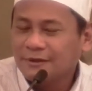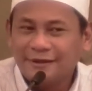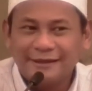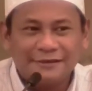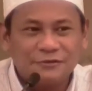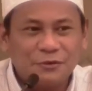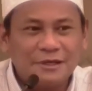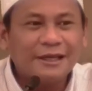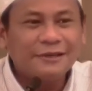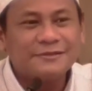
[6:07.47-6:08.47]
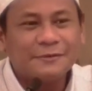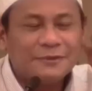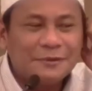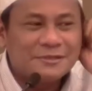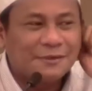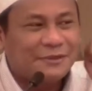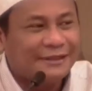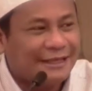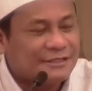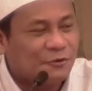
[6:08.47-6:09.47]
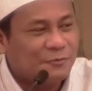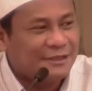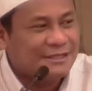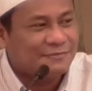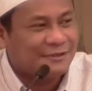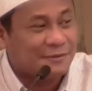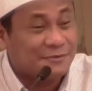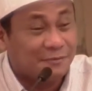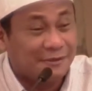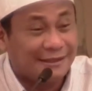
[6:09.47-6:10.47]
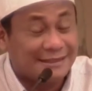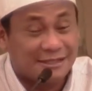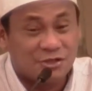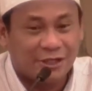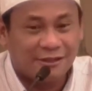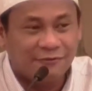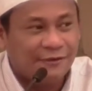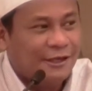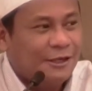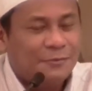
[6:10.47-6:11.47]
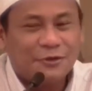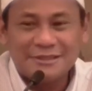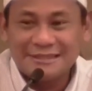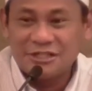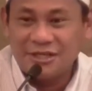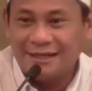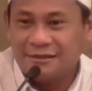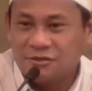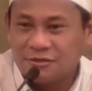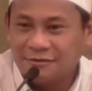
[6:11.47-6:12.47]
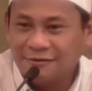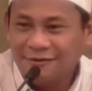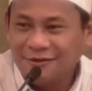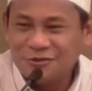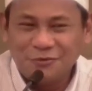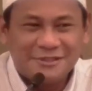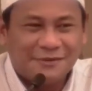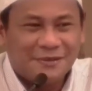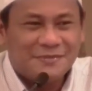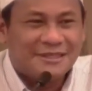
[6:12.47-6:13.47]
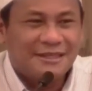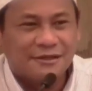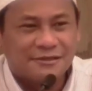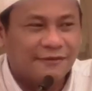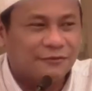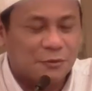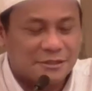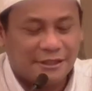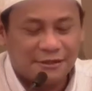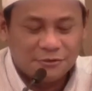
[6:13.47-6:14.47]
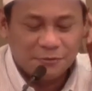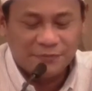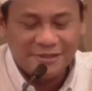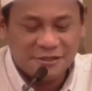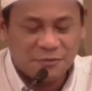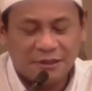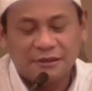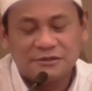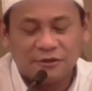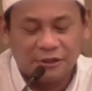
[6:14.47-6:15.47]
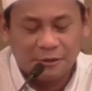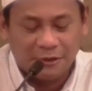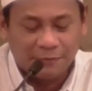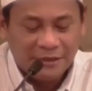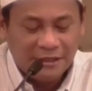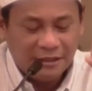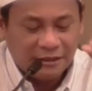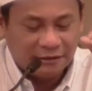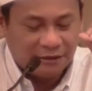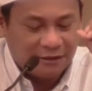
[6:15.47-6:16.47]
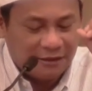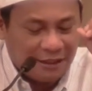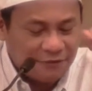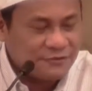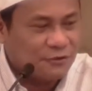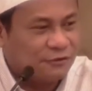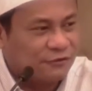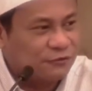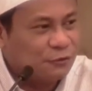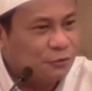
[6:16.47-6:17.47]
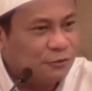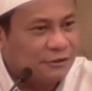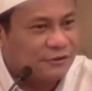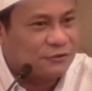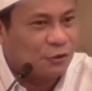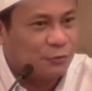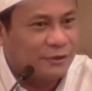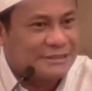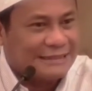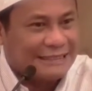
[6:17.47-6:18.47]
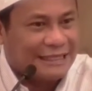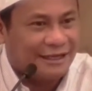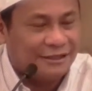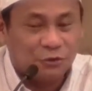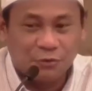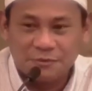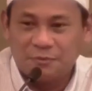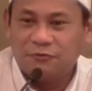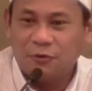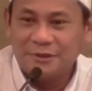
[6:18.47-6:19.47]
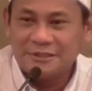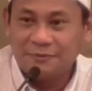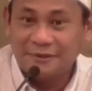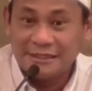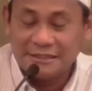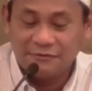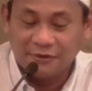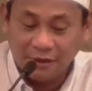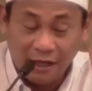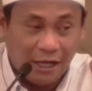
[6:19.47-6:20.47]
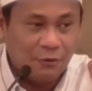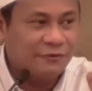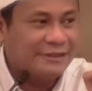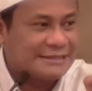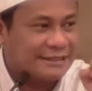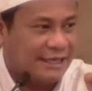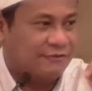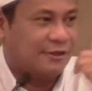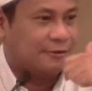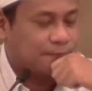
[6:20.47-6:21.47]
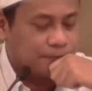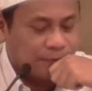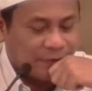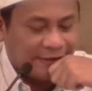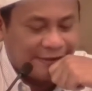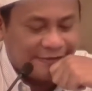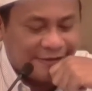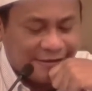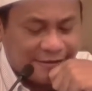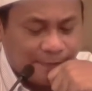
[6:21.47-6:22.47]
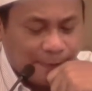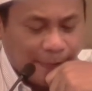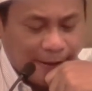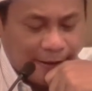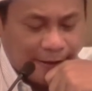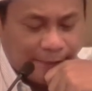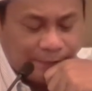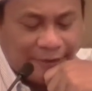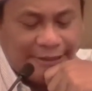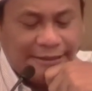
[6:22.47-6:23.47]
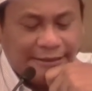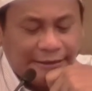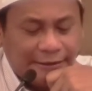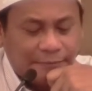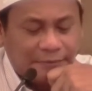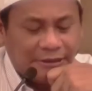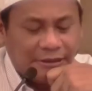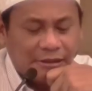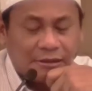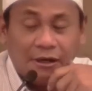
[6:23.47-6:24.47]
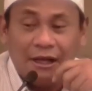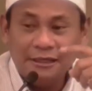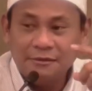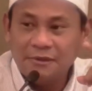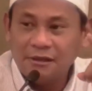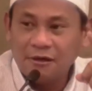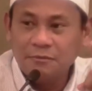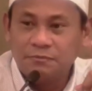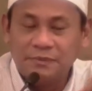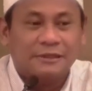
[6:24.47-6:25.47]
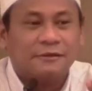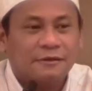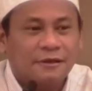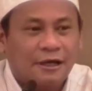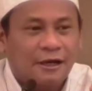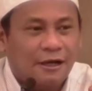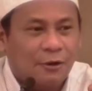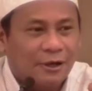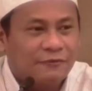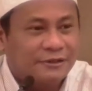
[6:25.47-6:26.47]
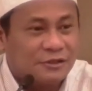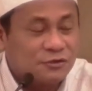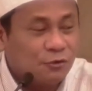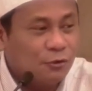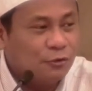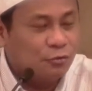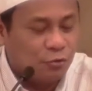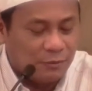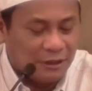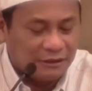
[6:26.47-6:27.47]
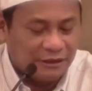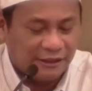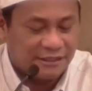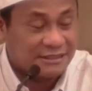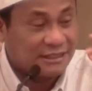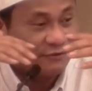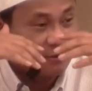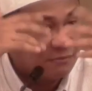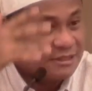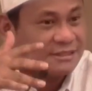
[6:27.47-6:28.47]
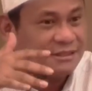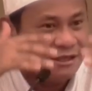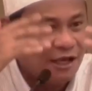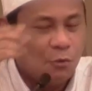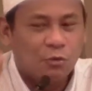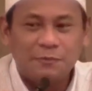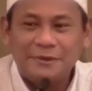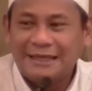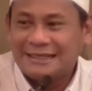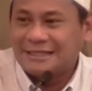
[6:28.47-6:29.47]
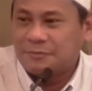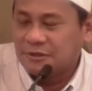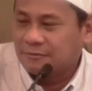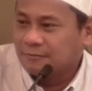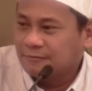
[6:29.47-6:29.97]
Right? And so in life, sometimes something that is forbidden becomes something that is attractive because it's a challenge. So we sometimes gear ourselves towards that. So this is what Allah is talking about. The nafs or the soul is always inclined towards performing something that's evil. However, there's a caveat. He says, "Illa ma rahima rabbi." However, the soul whom Allah has given mercy will be the exception.